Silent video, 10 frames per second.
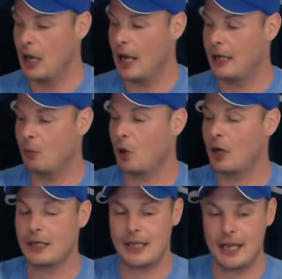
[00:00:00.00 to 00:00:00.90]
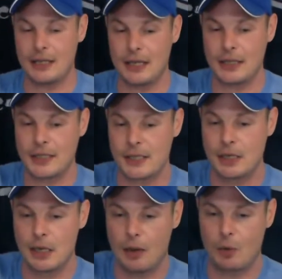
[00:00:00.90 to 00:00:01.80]
And then we're going to take this
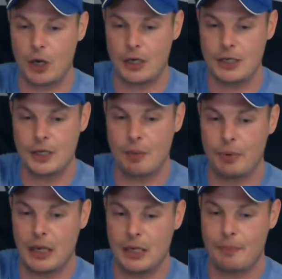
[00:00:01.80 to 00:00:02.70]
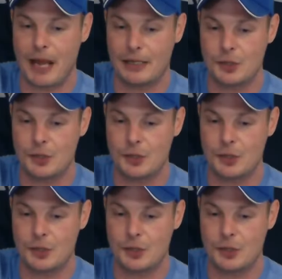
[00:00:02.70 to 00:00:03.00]
and we're going to dump it in the pack.